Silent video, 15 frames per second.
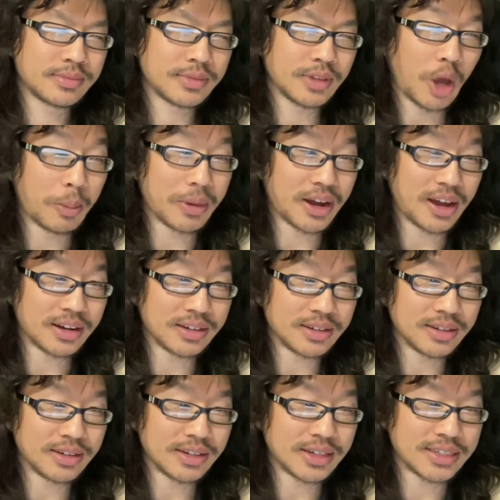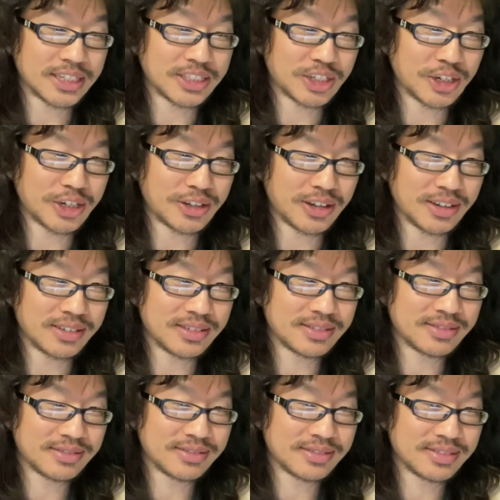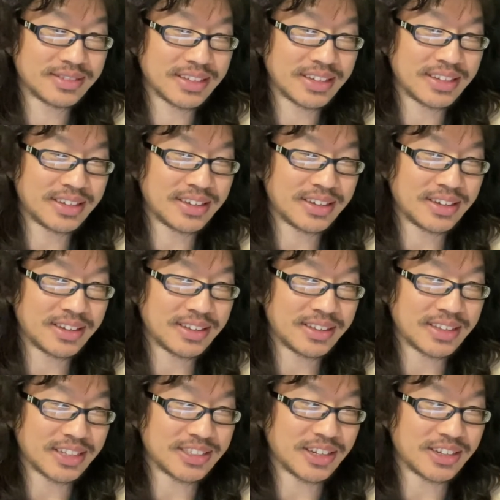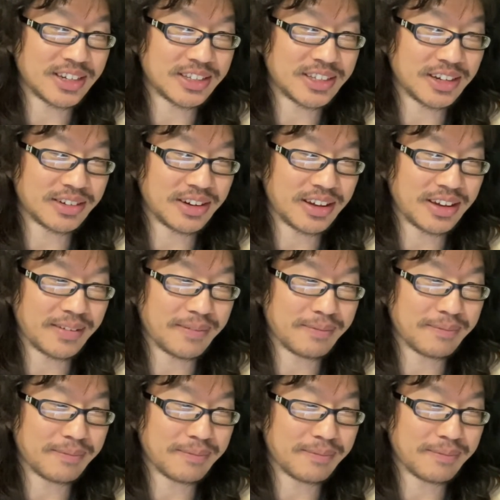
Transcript: Oh my god, is that Sanjay Dutt? That's Sanjay Dutt, right?